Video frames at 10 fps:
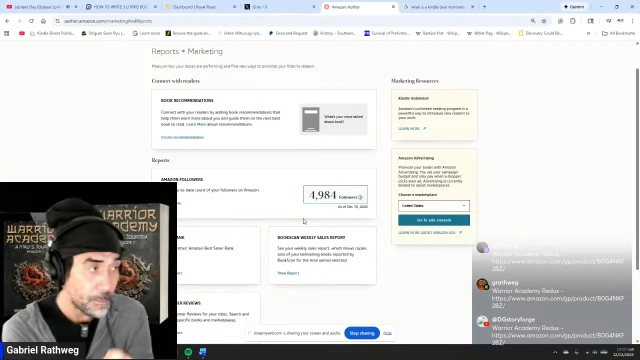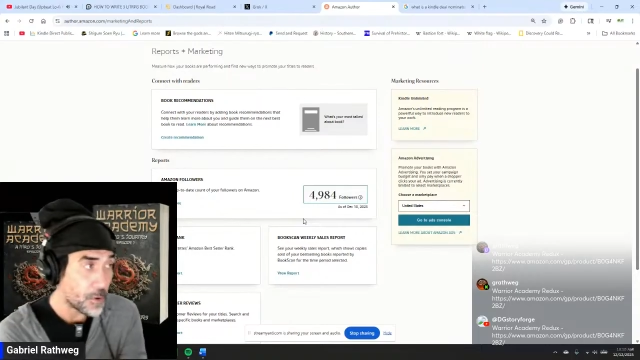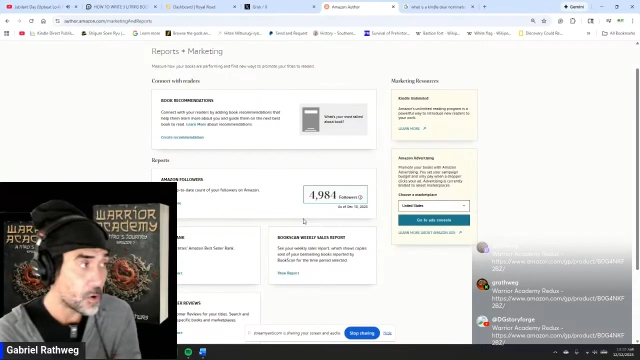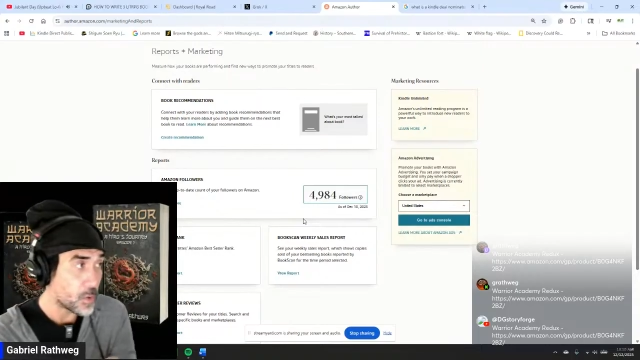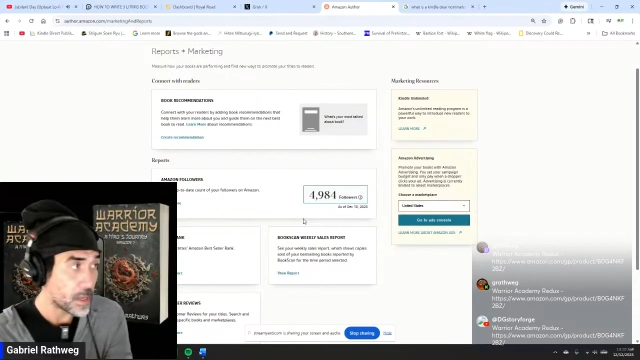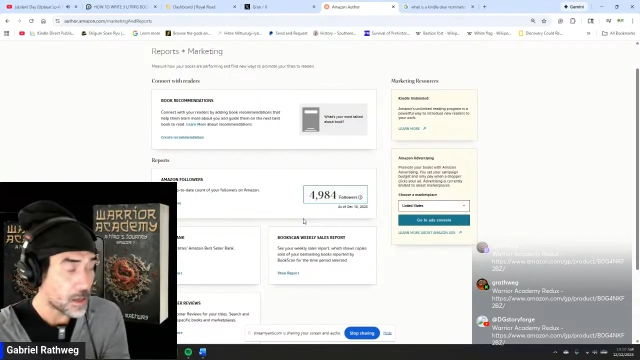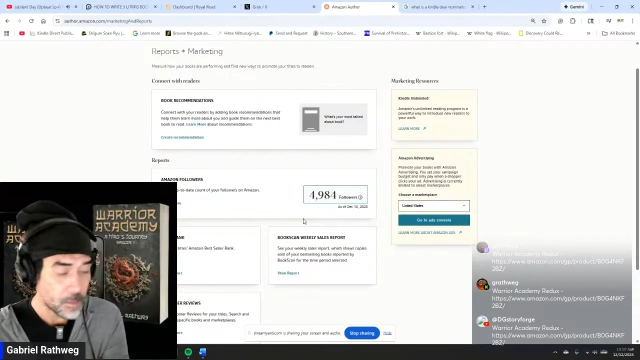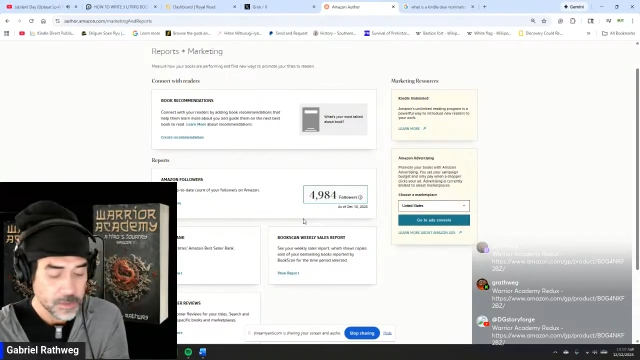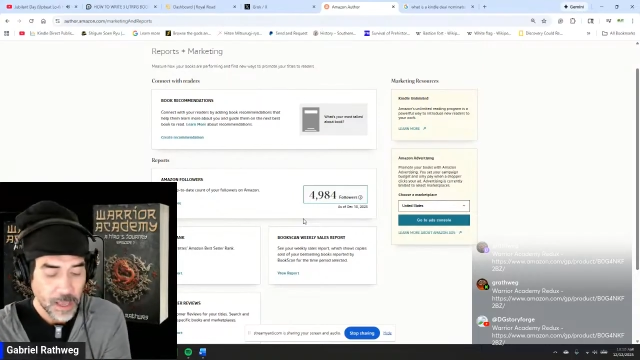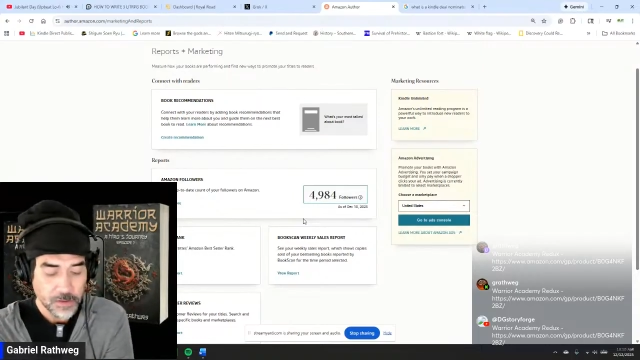book when it
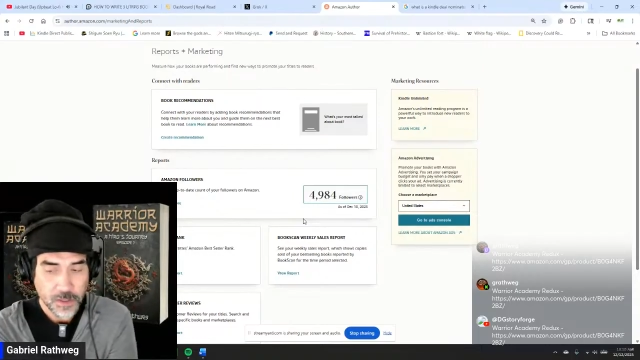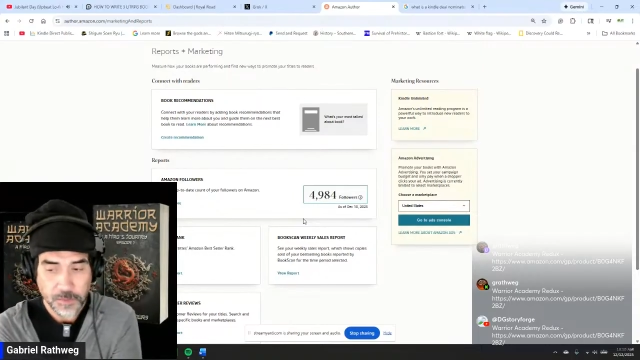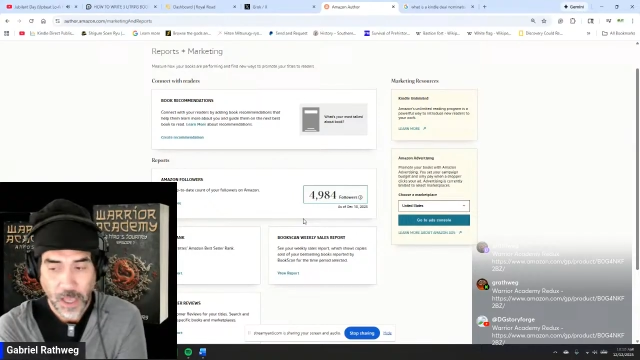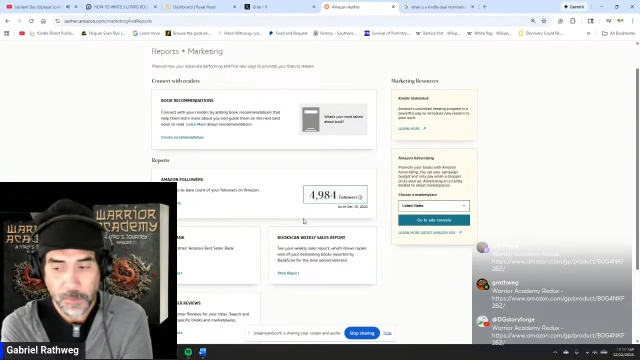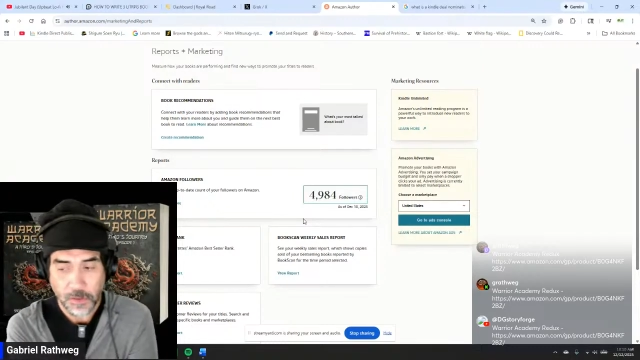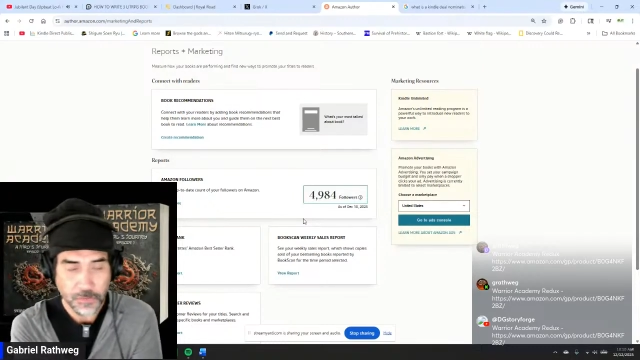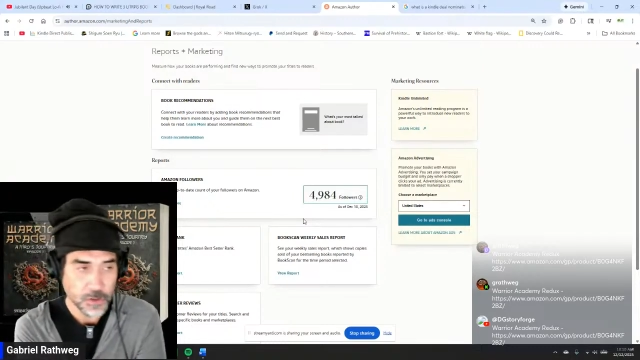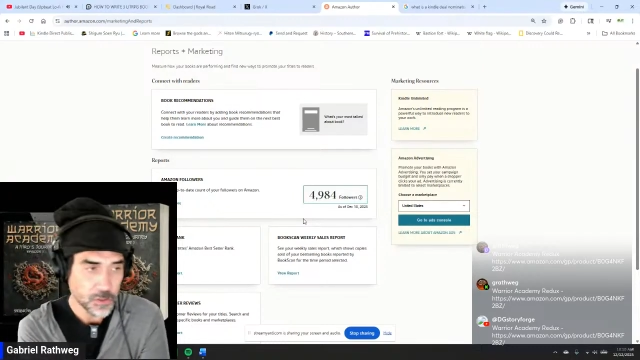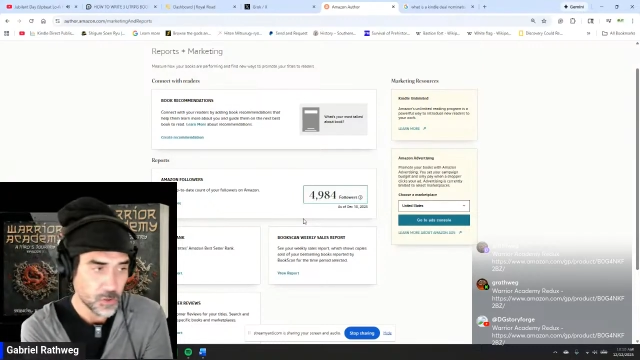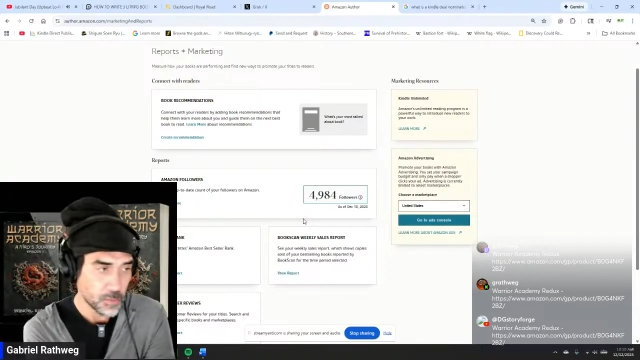comes out sometime in the
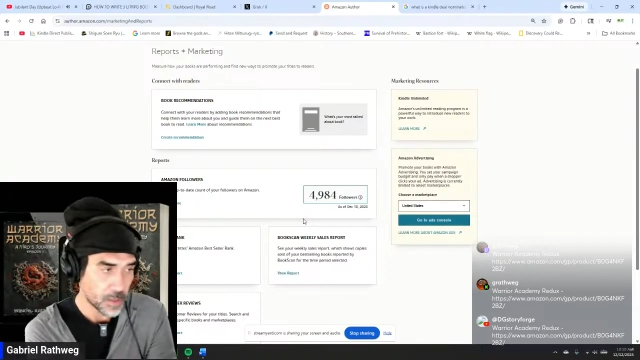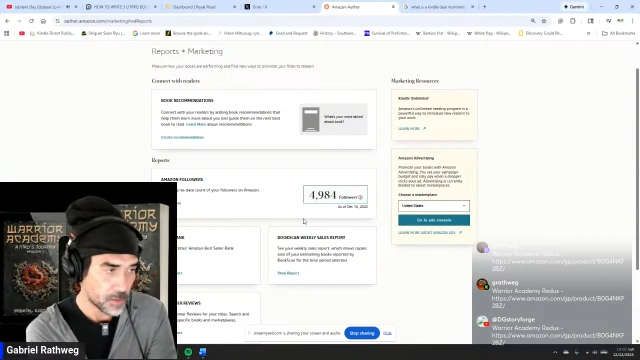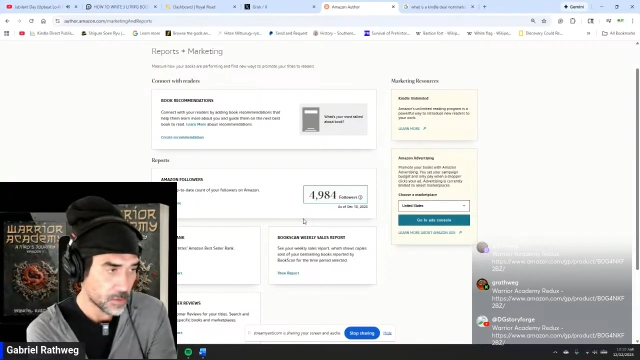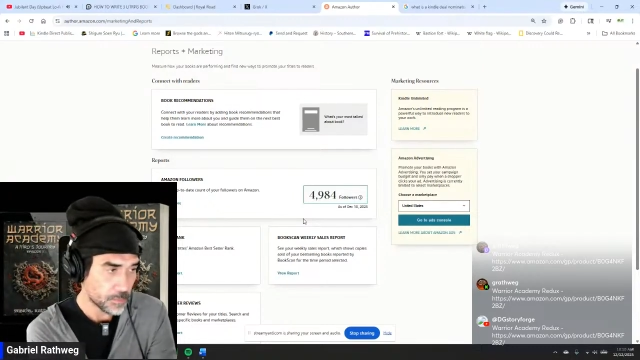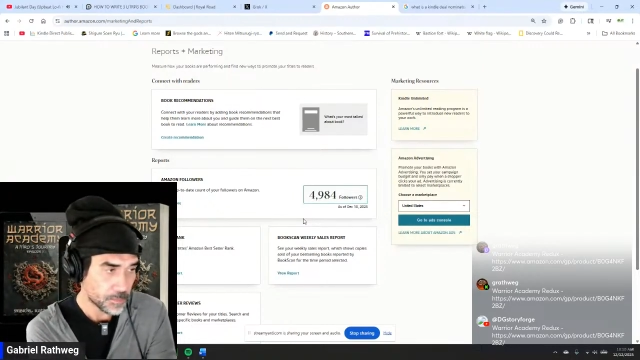first 2 months.